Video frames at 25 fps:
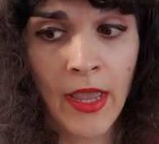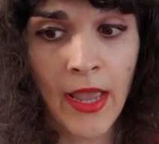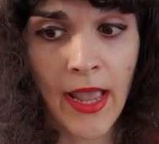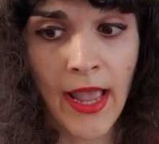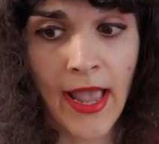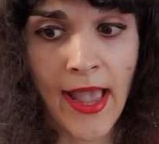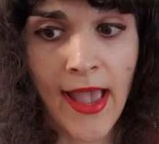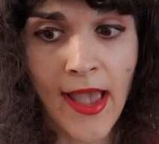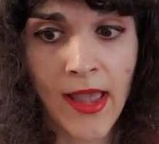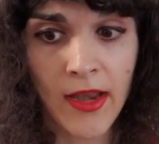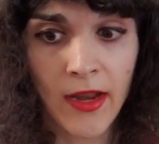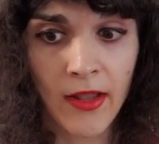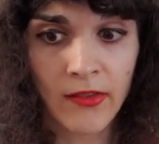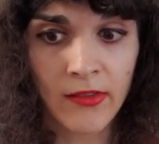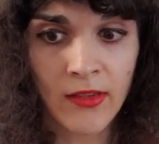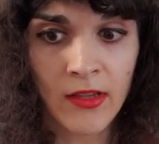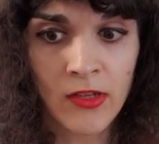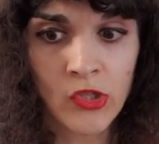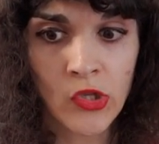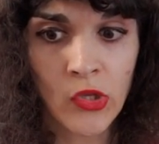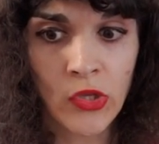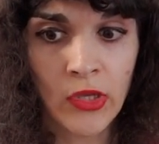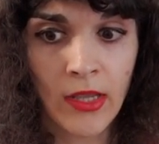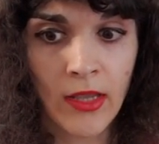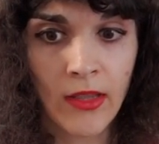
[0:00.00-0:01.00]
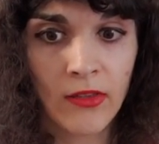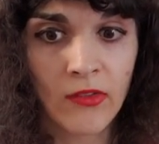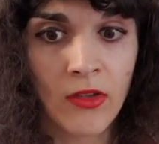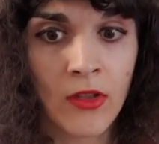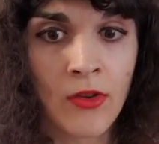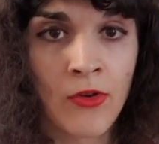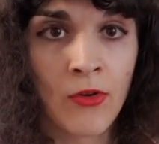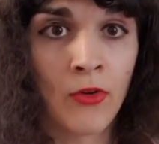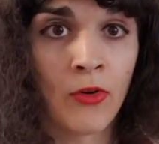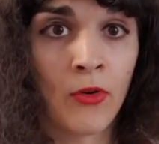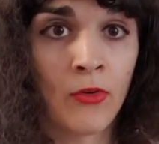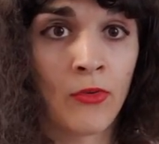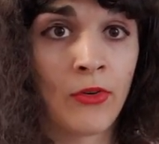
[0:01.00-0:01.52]
And essentially, it's a
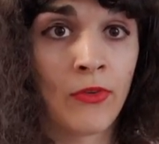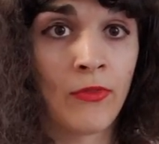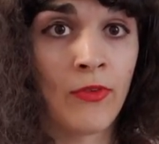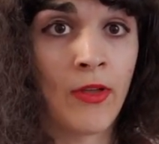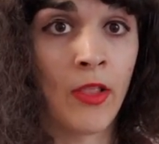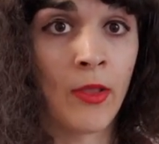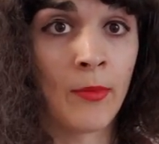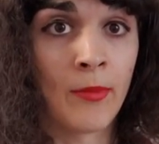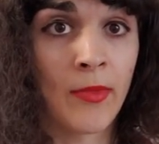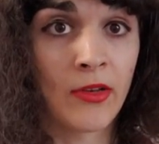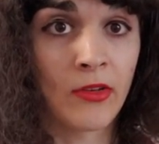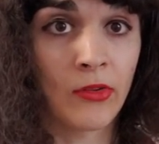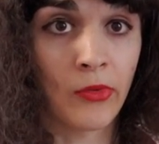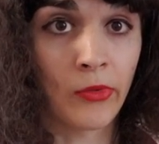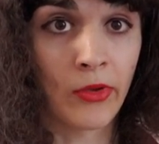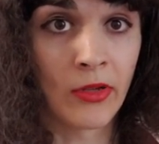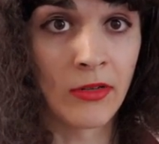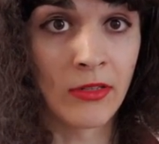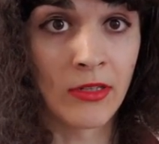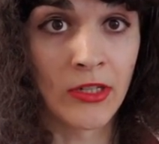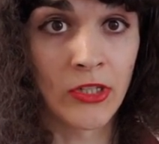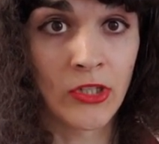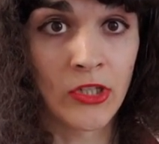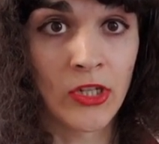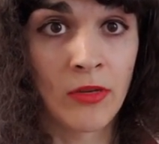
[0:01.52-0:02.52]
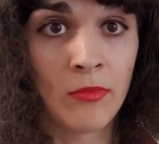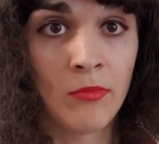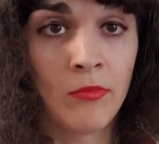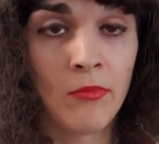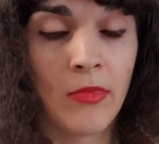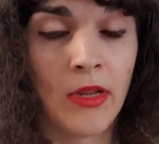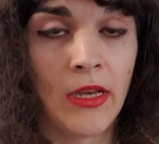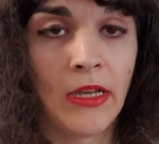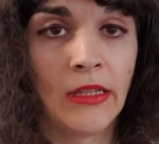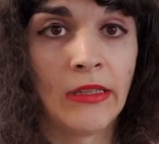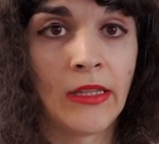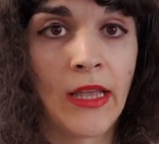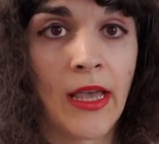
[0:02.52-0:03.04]
neurodevelopmental condition,
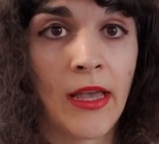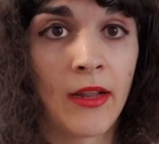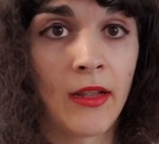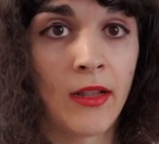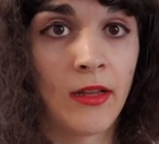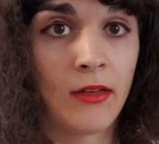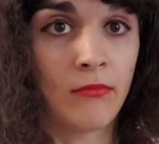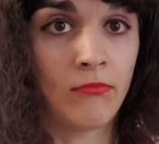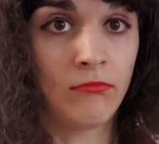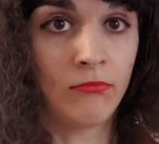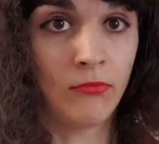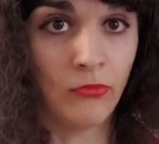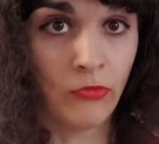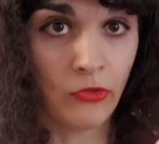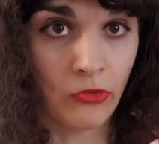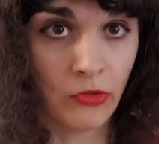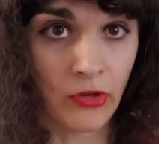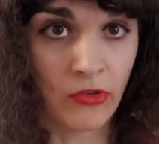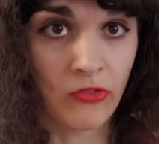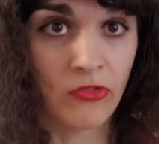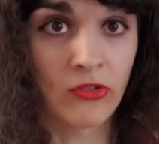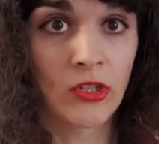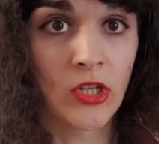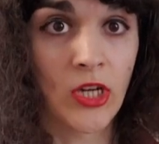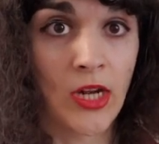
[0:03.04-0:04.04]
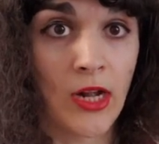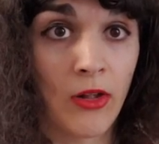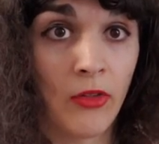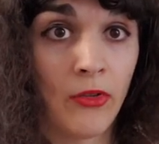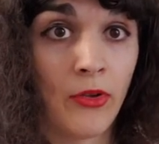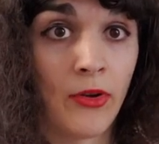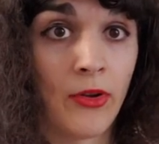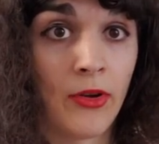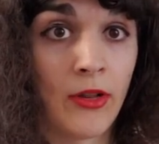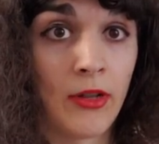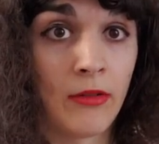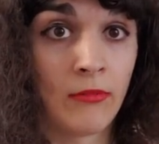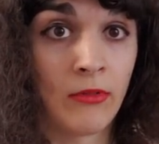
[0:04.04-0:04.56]
meaning that it starts in
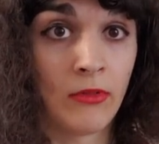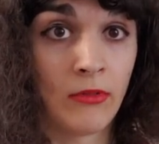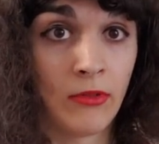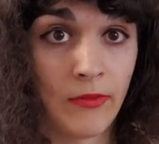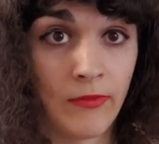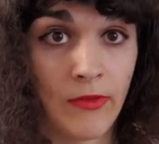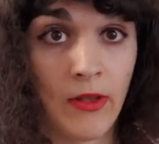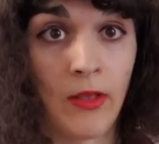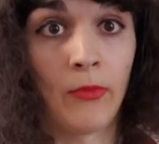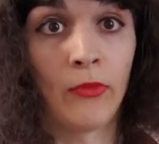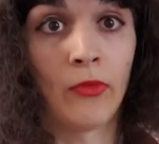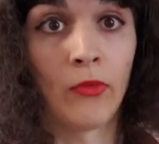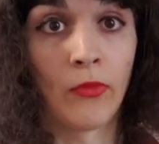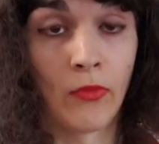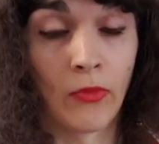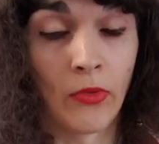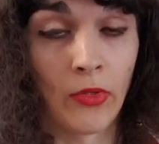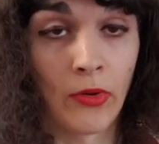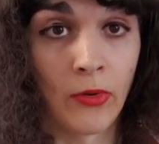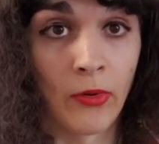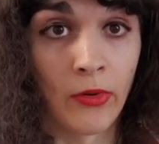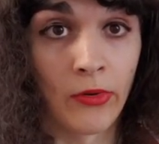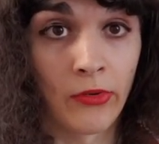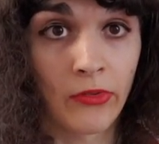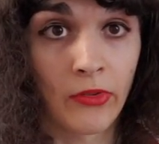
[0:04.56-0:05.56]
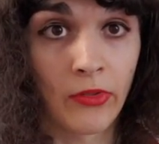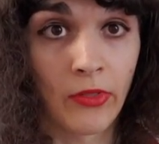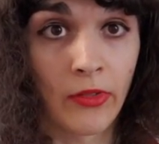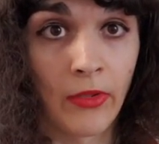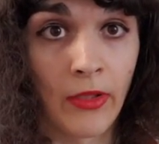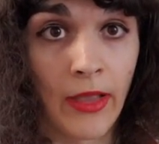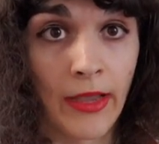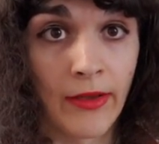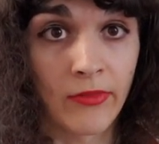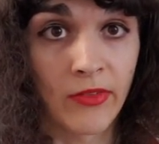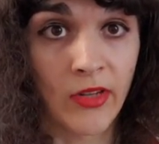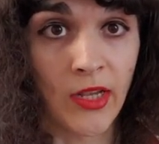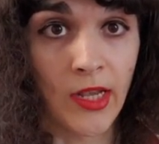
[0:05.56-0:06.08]
childhood and develops over the course of the
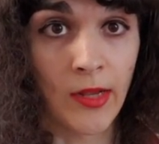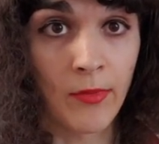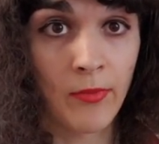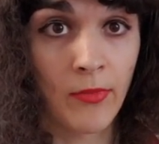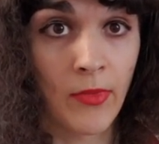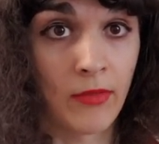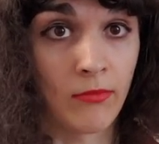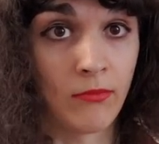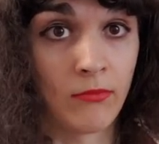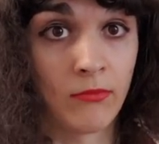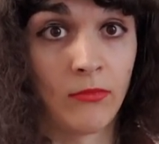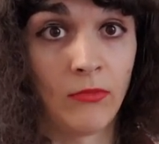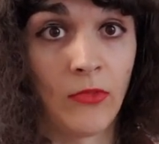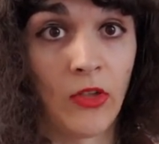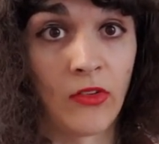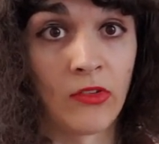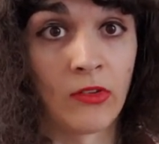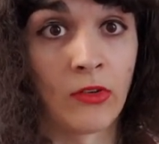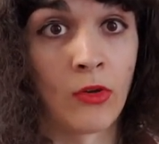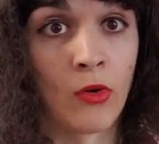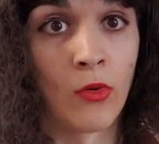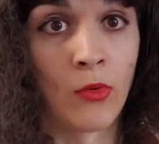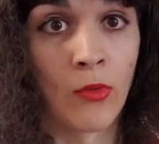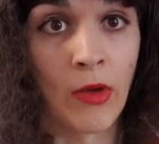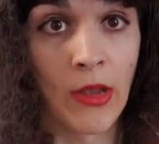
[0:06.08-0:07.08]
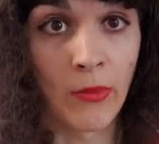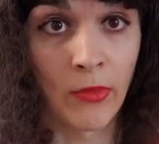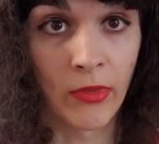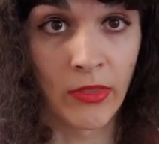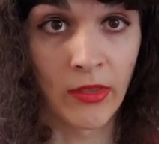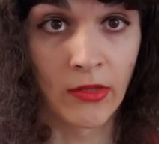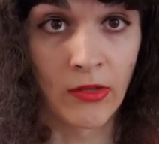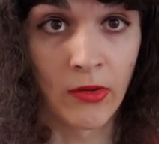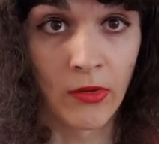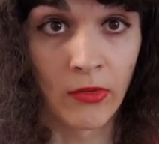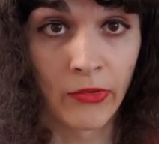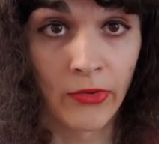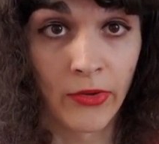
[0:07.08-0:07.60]
lifetime and doesn't go away with
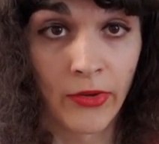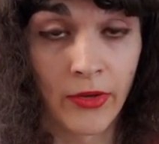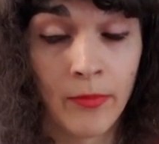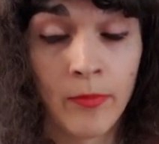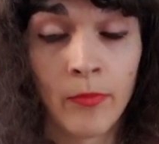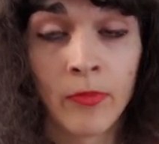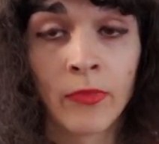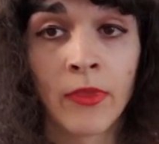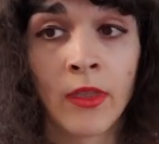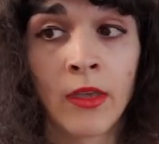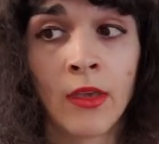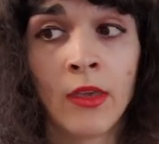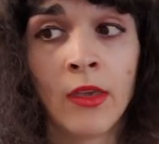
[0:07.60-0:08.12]
adulthood.